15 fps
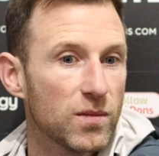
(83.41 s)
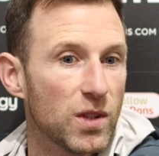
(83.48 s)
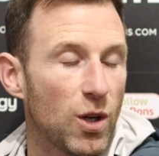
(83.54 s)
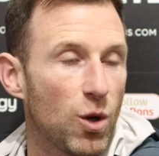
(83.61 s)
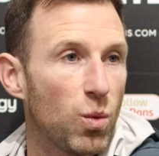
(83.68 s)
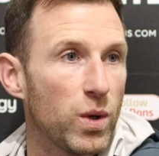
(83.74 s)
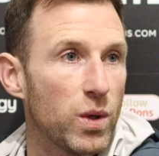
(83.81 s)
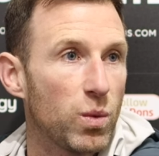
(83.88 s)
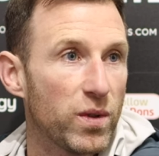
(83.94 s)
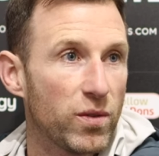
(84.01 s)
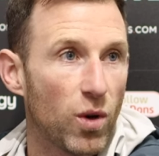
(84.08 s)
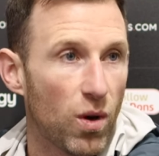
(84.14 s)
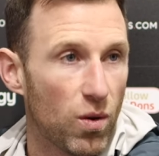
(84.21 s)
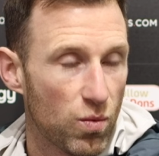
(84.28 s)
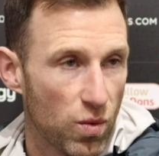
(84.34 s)
we've
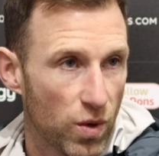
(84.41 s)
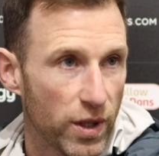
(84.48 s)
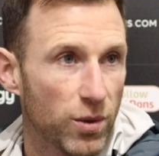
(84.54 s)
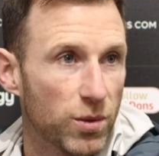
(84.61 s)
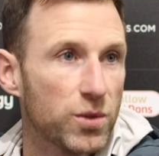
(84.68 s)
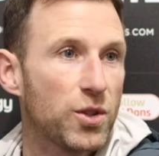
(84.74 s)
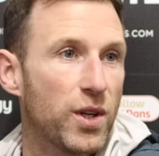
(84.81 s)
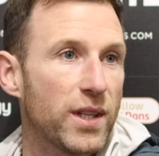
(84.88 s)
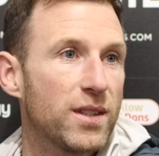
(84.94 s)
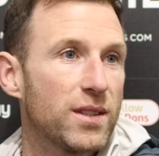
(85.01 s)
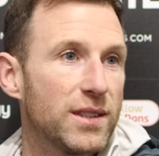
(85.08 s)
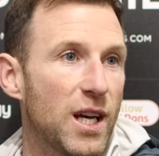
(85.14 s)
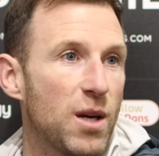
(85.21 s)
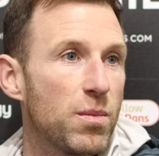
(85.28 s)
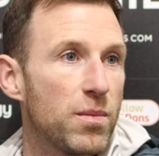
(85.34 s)
got a real strength
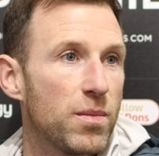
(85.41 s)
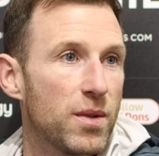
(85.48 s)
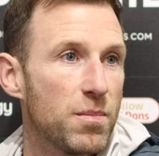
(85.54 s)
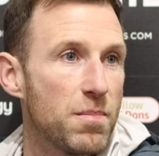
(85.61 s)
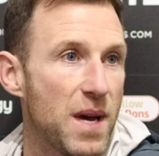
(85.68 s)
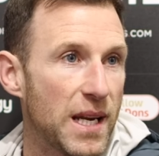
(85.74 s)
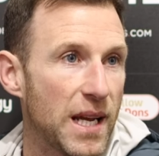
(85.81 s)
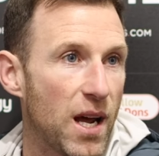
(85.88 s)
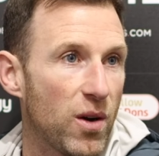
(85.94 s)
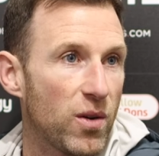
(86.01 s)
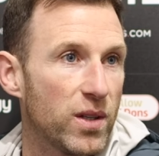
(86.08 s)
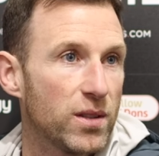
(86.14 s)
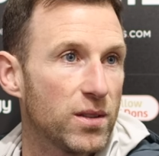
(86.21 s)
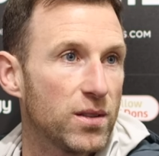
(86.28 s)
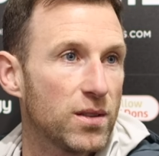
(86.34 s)
and depth in many
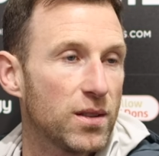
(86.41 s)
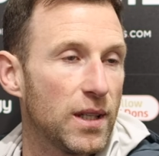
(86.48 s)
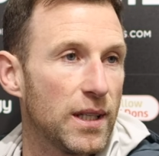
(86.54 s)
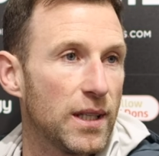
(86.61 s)
areas,